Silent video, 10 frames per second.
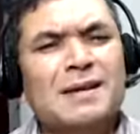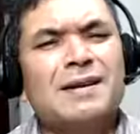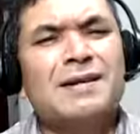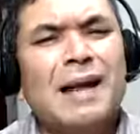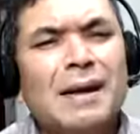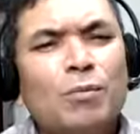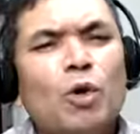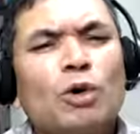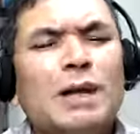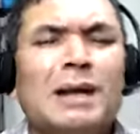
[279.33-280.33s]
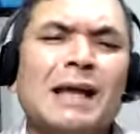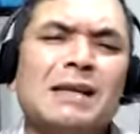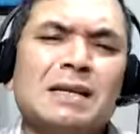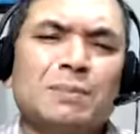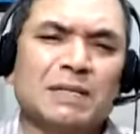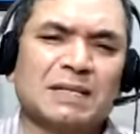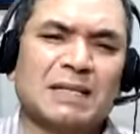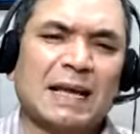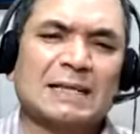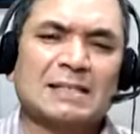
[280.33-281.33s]
In more than 90%
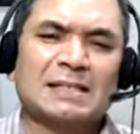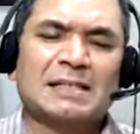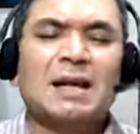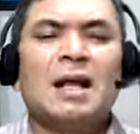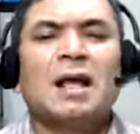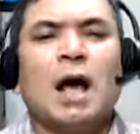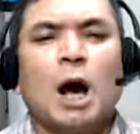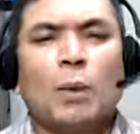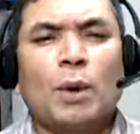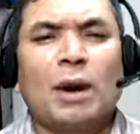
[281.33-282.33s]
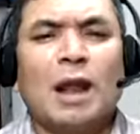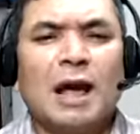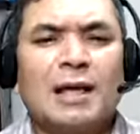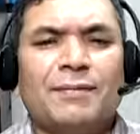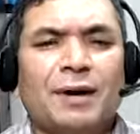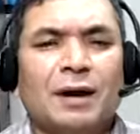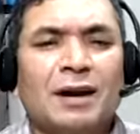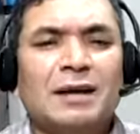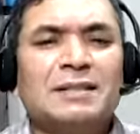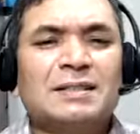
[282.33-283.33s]
cases, our life
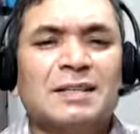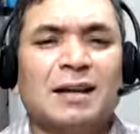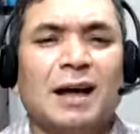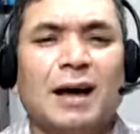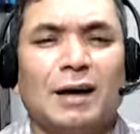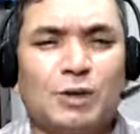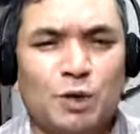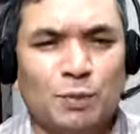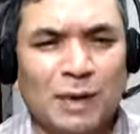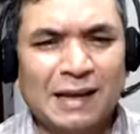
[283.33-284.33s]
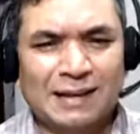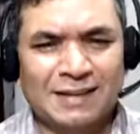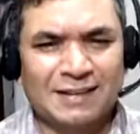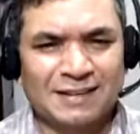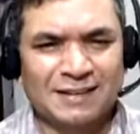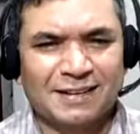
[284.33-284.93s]
runs in autopilot.